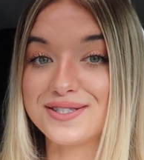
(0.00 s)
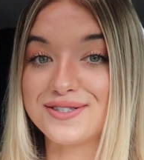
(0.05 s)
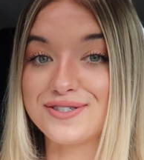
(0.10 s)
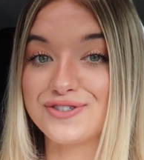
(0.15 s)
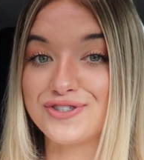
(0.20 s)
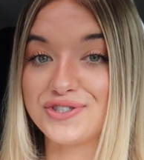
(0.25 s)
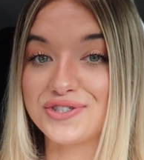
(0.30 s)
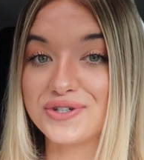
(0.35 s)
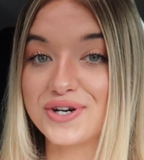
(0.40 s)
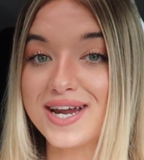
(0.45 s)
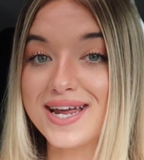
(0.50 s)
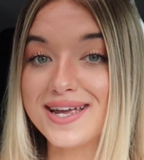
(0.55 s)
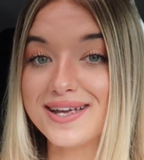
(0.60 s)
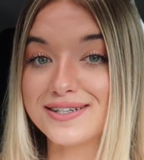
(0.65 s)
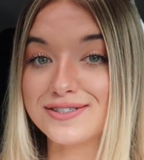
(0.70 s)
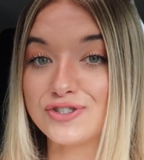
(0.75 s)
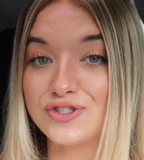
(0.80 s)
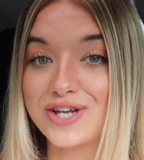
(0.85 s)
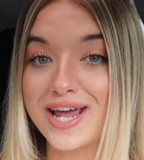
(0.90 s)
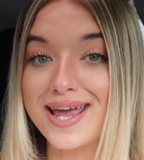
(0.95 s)

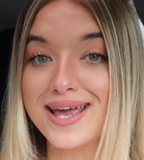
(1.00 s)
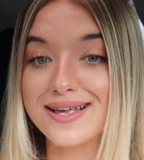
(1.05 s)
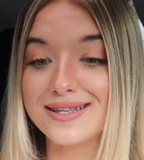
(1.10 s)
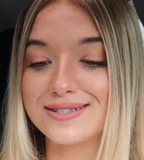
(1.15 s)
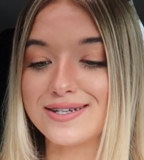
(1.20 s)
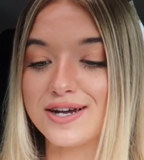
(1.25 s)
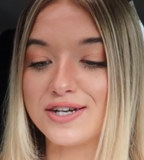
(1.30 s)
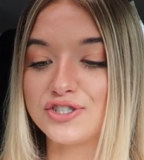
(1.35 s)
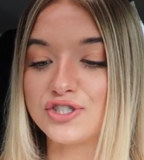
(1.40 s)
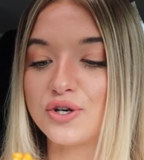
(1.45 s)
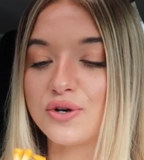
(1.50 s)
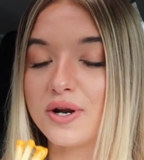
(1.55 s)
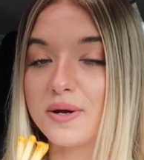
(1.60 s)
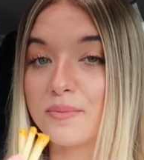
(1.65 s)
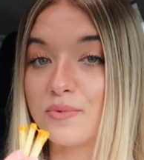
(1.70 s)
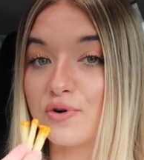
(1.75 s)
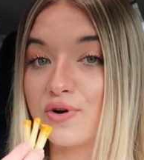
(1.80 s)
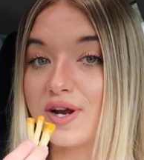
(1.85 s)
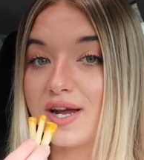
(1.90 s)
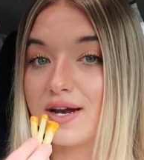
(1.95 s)
drink shake is not showing
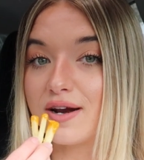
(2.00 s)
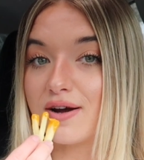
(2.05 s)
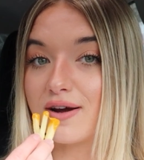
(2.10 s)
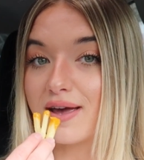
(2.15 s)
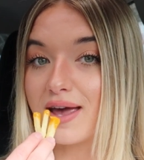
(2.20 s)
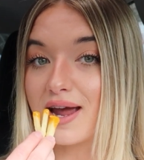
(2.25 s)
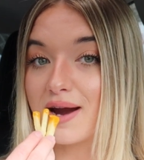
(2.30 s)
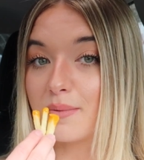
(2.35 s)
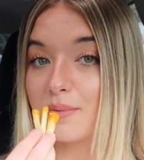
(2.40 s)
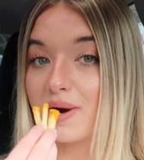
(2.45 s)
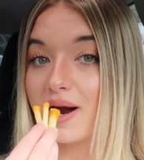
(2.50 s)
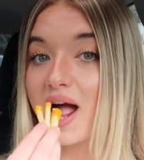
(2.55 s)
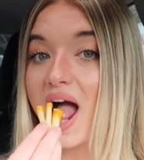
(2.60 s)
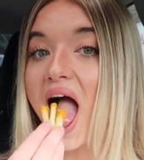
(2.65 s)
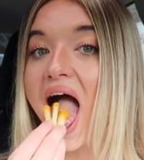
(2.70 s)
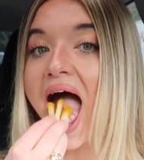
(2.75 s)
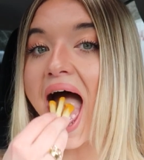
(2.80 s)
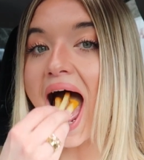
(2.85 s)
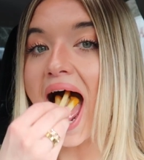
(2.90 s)
up green on camera.